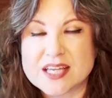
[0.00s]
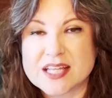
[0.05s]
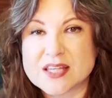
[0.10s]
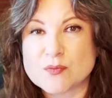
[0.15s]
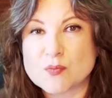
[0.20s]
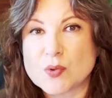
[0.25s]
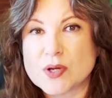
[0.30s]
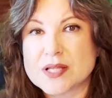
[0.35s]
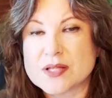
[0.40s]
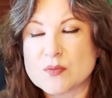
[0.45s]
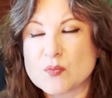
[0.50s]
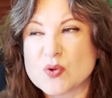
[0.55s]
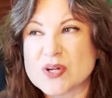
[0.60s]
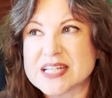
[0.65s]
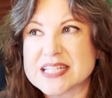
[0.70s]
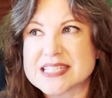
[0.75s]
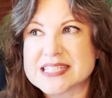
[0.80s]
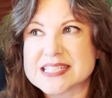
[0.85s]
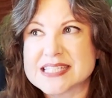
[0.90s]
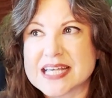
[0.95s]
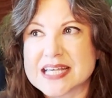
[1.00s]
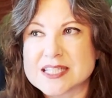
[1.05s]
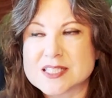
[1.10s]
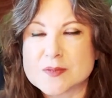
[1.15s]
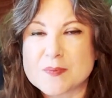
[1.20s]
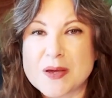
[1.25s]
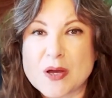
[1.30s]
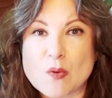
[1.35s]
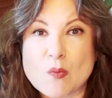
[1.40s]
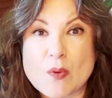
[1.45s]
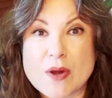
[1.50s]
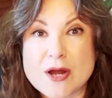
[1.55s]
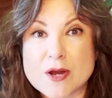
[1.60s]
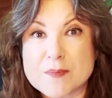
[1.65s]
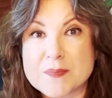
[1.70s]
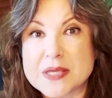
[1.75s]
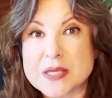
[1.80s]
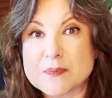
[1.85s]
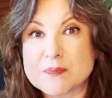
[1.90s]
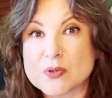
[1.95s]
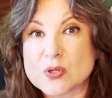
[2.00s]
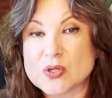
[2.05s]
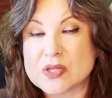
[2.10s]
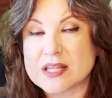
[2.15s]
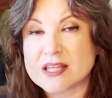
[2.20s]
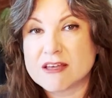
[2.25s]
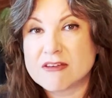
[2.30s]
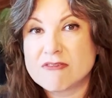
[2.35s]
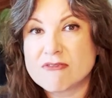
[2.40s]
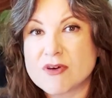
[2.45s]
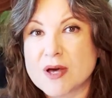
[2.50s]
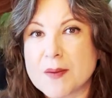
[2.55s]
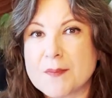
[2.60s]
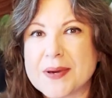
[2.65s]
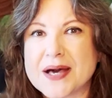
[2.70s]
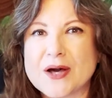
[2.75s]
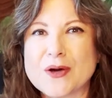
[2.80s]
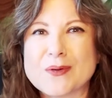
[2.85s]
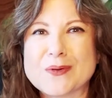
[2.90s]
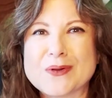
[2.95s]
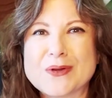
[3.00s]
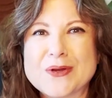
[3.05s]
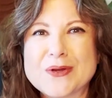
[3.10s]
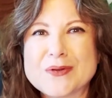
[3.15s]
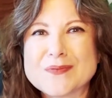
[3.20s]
and what it says about where people live, about